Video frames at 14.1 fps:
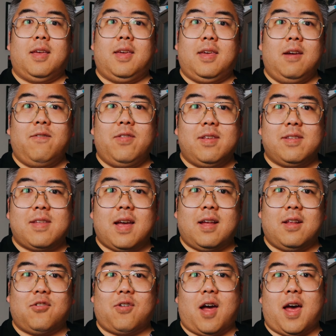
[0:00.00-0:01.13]
Give this deck a
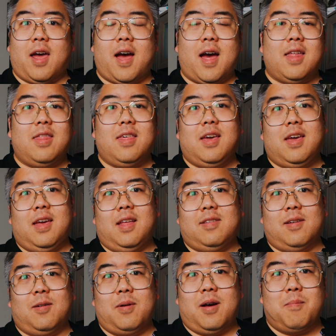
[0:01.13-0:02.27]
try. I think it's
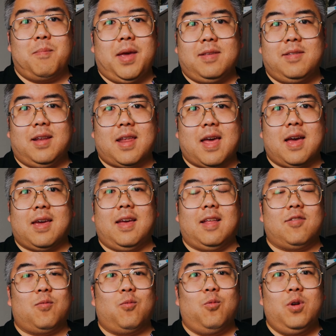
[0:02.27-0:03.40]
an amazing deck.
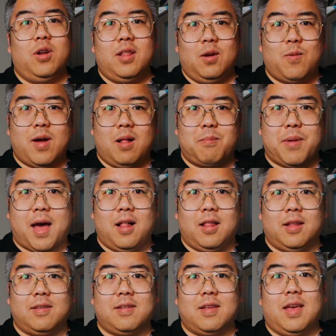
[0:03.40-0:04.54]
It's really well
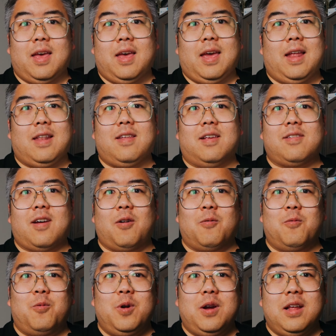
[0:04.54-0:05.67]
balanced. It does a
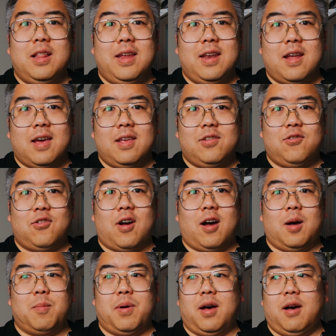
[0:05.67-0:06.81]
really nice
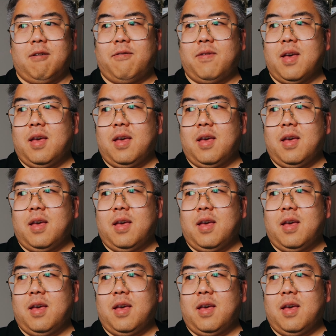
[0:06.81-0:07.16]
job of,